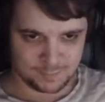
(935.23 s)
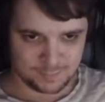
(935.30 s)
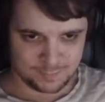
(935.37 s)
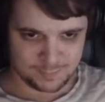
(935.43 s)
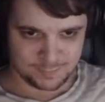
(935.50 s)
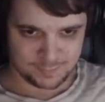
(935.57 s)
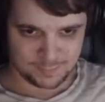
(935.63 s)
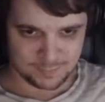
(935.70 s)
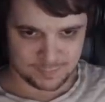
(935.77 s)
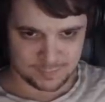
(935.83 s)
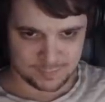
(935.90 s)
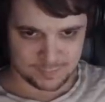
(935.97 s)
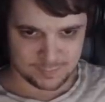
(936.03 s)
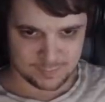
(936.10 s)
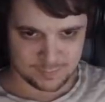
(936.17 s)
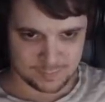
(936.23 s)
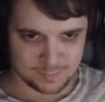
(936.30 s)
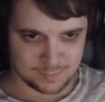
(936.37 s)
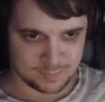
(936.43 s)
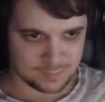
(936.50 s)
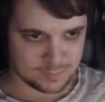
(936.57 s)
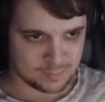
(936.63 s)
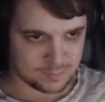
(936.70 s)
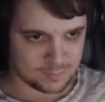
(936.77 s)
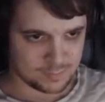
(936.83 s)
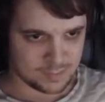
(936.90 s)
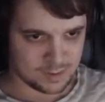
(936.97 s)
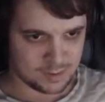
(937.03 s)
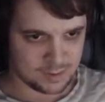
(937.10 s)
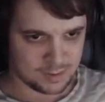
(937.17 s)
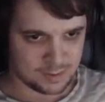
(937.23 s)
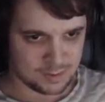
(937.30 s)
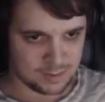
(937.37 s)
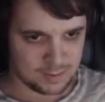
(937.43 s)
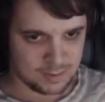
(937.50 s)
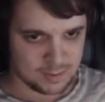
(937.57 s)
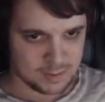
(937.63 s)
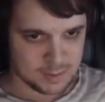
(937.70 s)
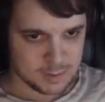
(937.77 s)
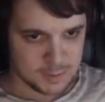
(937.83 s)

[no speech]